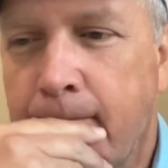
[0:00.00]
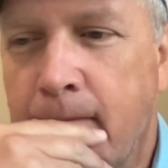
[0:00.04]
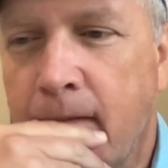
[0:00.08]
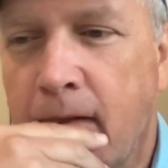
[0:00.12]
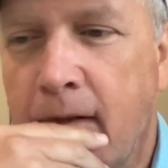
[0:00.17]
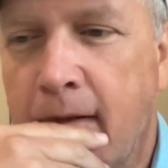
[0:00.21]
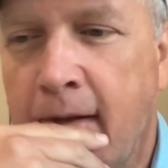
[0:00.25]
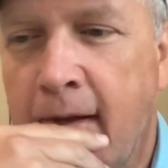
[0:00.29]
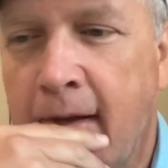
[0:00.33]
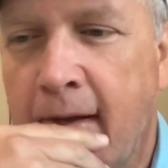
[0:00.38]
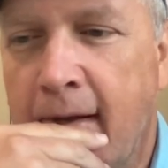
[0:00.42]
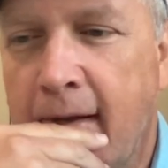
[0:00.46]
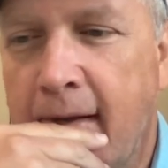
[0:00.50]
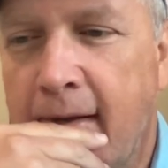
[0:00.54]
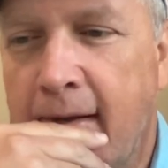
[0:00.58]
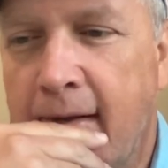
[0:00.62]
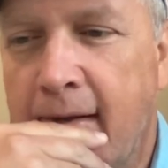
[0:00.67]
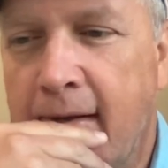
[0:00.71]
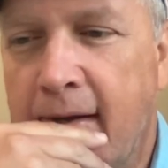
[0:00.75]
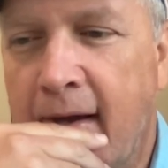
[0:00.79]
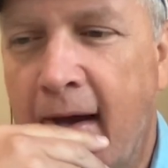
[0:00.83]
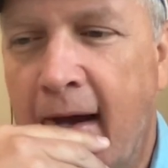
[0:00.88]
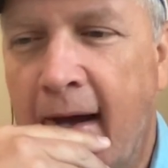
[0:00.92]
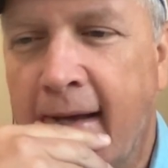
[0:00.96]
uh,
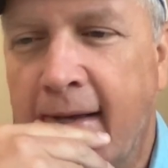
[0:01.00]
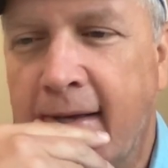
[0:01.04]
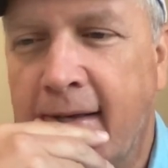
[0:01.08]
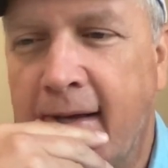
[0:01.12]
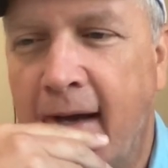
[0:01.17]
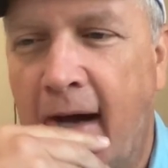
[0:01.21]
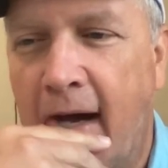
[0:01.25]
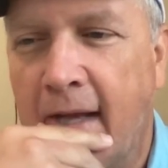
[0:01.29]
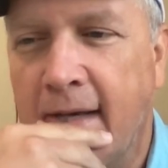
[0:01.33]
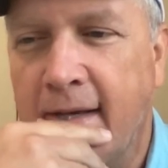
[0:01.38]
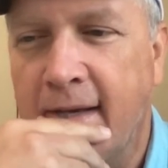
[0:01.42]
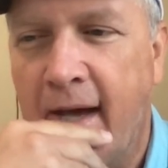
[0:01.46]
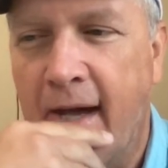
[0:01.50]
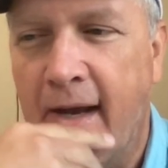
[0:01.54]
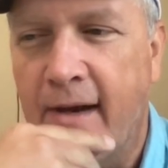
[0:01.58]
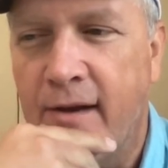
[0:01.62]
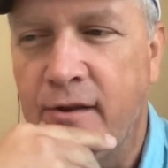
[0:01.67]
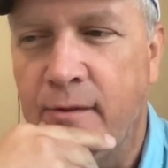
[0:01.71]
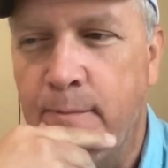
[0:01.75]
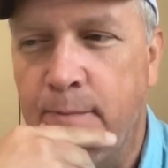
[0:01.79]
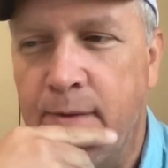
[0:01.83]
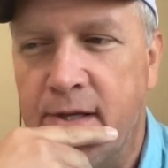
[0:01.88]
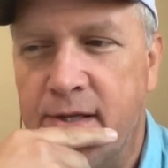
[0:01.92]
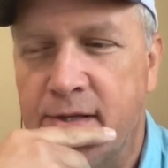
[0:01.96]
I gotten out of the
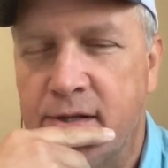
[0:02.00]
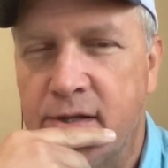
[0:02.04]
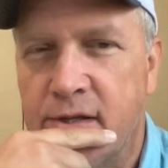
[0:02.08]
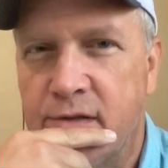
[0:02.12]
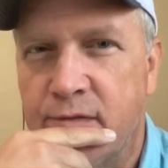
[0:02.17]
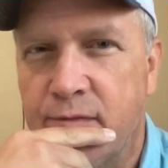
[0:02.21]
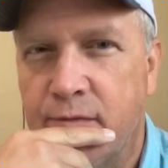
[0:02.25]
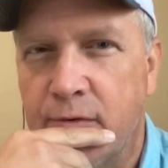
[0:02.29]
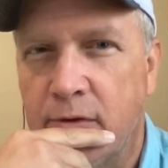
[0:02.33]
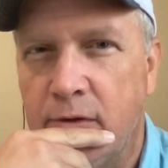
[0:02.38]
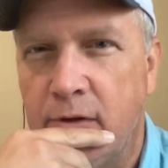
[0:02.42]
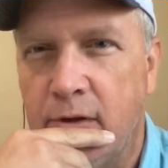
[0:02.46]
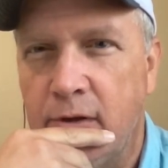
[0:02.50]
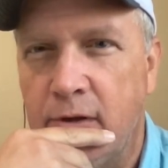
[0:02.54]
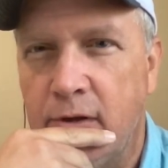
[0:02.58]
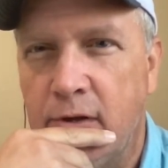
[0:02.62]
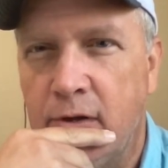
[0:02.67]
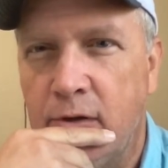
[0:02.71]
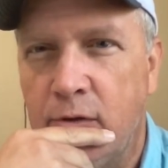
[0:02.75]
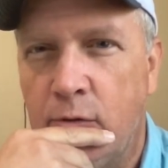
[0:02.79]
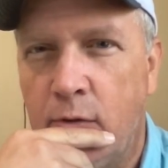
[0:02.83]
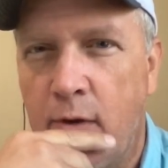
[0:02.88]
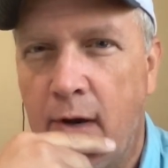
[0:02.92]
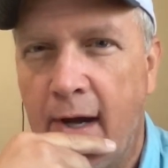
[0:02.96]
business for a
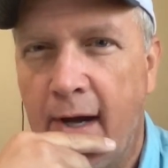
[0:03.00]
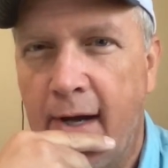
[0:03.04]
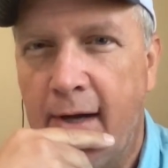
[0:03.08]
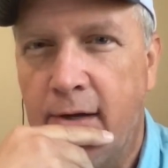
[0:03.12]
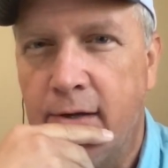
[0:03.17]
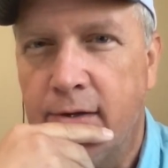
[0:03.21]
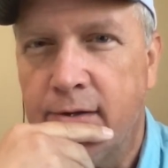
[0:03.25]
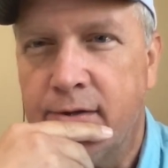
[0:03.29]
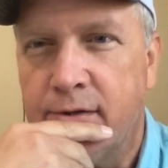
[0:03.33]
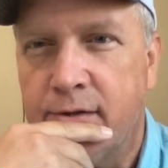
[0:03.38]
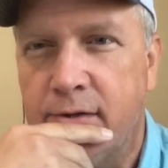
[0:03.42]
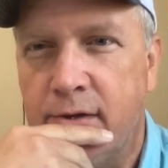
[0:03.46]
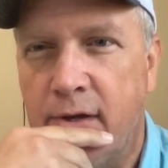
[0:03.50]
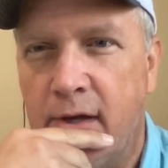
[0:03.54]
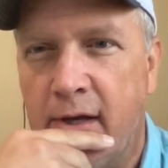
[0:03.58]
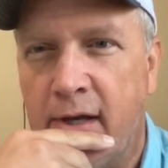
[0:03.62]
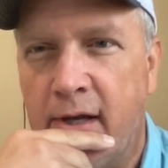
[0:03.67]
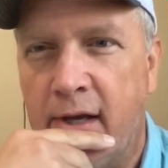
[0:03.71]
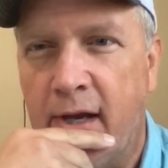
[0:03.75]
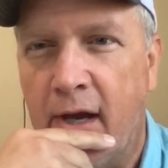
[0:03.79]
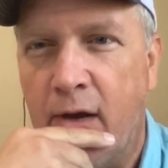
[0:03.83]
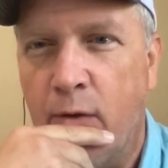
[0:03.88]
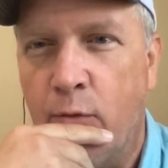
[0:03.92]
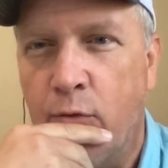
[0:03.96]
little while,
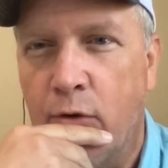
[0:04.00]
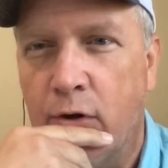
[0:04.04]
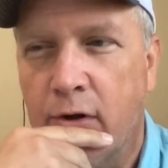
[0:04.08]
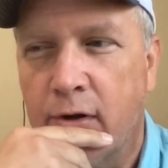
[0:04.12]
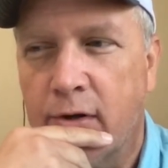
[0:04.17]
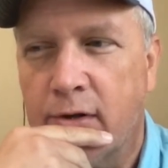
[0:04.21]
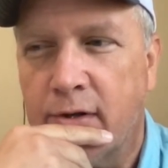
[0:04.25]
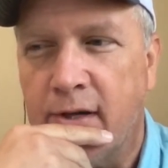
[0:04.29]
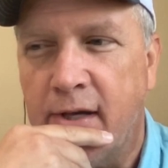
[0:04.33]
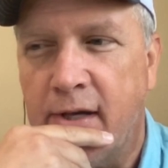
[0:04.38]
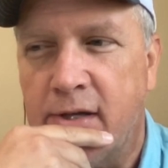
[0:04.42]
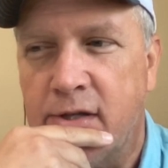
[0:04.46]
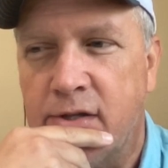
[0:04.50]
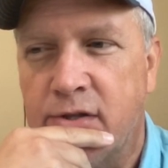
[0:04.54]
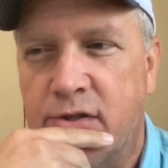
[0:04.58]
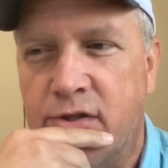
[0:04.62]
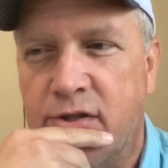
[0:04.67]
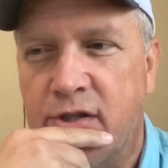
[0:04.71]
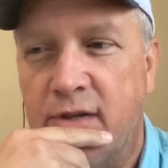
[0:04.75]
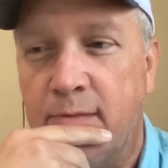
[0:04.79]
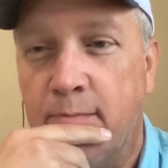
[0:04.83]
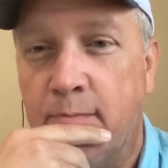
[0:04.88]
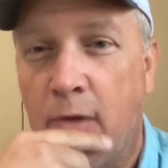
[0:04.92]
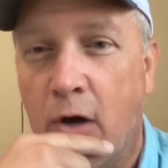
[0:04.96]
and I worked as
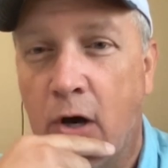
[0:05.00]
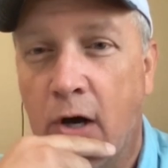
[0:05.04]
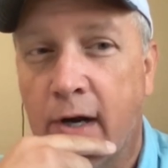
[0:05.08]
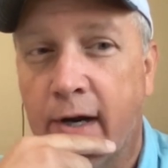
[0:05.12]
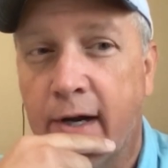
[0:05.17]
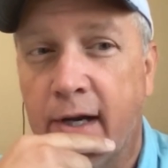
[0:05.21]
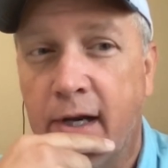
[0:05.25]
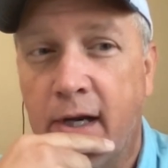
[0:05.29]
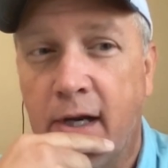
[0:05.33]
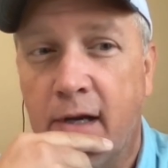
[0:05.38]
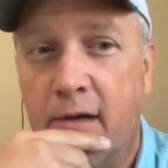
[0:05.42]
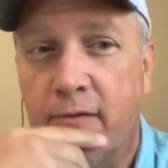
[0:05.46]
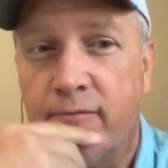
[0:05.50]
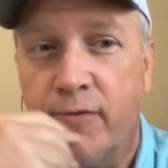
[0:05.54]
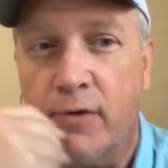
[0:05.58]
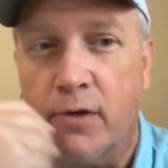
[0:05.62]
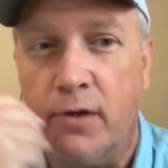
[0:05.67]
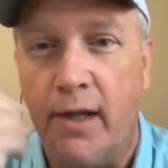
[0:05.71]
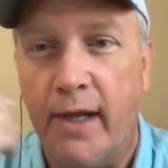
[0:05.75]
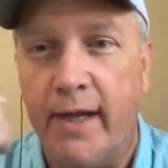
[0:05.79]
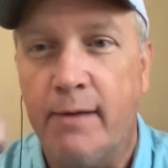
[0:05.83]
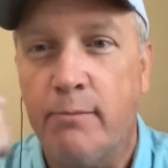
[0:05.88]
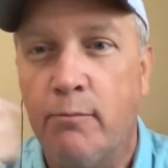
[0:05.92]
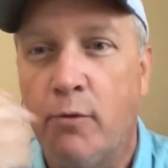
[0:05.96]
did marketing for
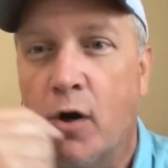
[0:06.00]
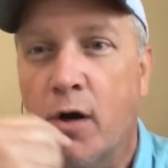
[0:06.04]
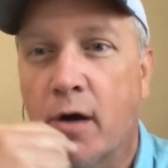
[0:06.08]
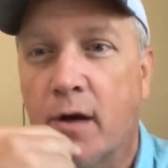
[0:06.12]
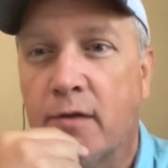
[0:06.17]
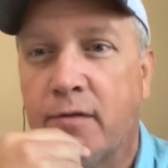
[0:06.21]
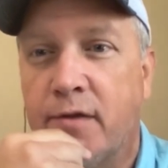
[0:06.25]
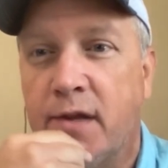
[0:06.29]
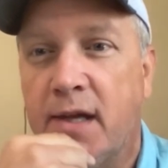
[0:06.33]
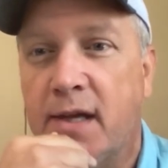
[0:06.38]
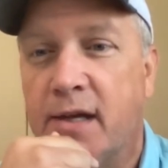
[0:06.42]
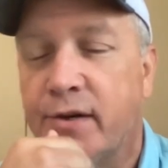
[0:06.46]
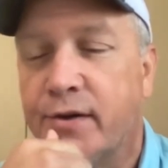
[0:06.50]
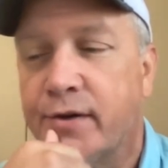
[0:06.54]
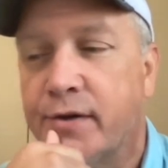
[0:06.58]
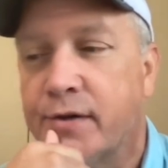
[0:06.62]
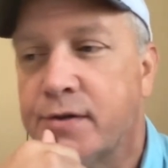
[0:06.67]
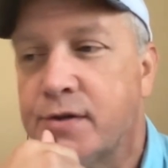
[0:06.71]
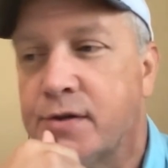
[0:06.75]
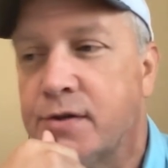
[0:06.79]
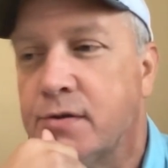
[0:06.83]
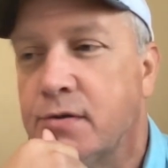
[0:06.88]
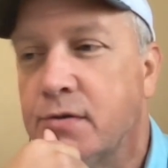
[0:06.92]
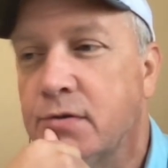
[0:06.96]
Landmark
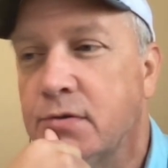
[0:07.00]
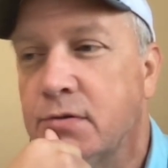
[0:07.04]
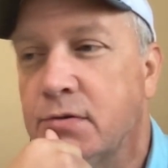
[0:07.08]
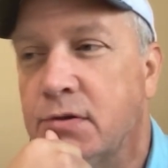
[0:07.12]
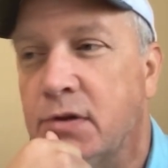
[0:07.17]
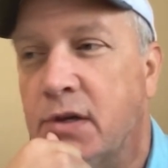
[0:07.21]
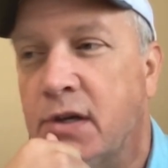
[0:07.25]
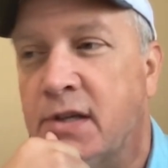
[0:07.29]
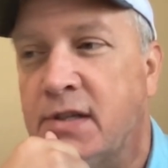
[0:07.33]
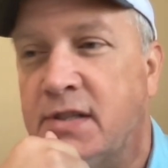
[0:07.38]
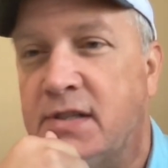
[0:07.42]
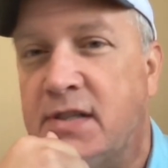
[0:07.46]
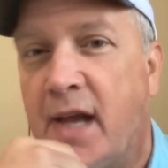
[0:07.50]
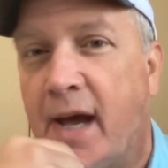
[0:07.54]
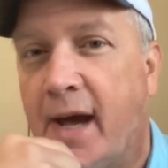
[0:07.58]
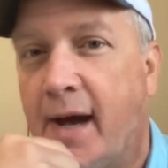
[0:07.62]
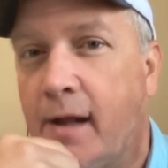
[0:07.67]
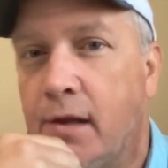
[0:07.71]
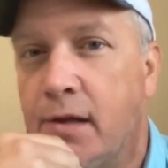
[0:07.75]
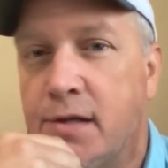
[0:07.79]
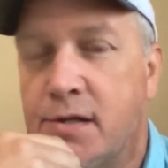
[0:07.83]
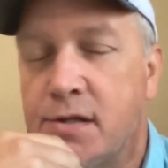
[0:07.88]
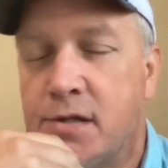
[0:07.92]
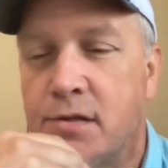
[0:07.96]
Theaters in
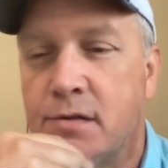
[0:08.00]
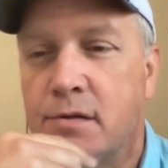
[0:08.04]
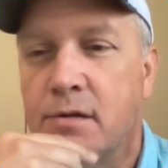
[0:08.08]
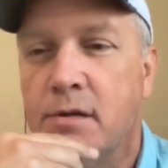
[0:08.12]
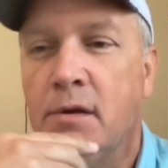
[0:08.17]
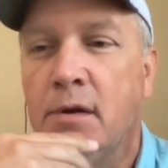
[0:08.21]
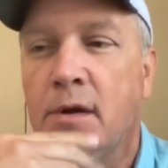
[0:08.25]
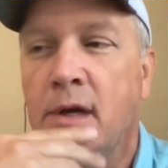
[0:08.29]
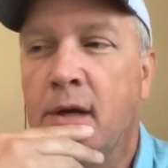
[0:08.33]
Dallas.